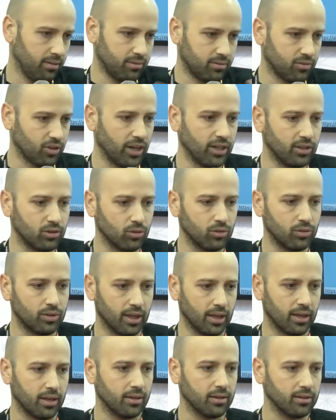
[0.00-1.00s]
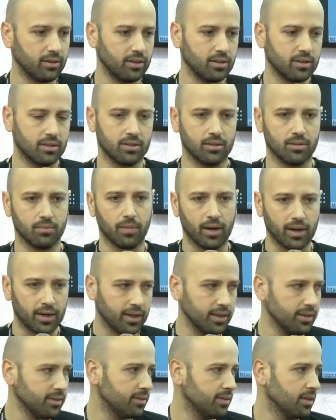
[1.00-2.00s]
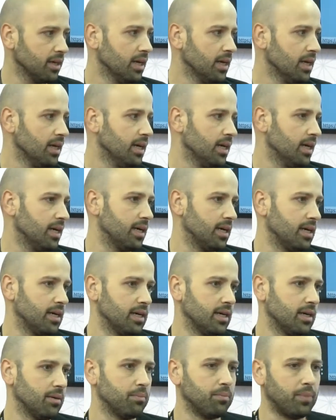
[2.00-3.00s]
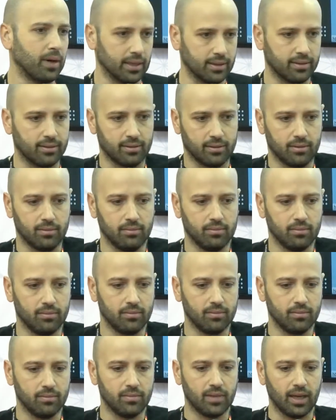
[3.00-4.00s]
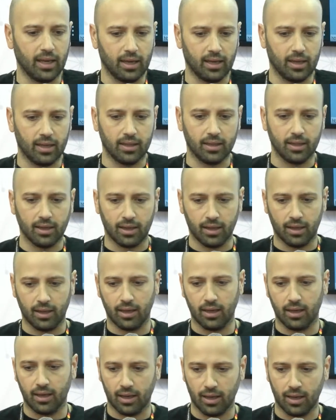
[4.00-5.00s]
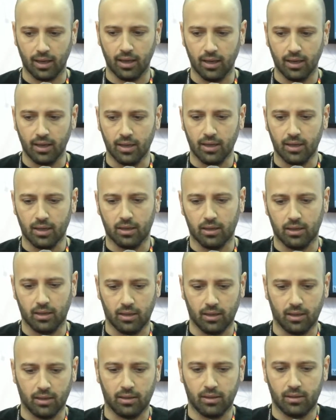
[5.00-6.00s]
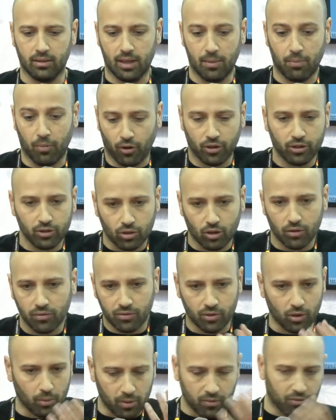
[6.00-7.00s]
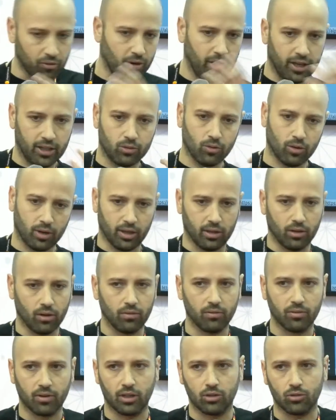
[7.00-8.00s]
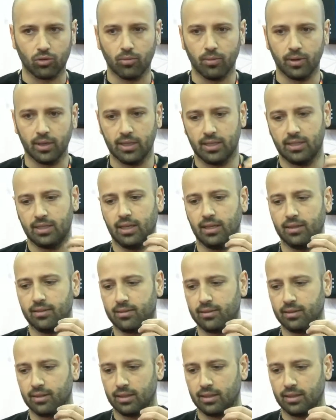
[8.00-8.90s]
trying to take in this market, but the point of Open Food Network and of Katuma is that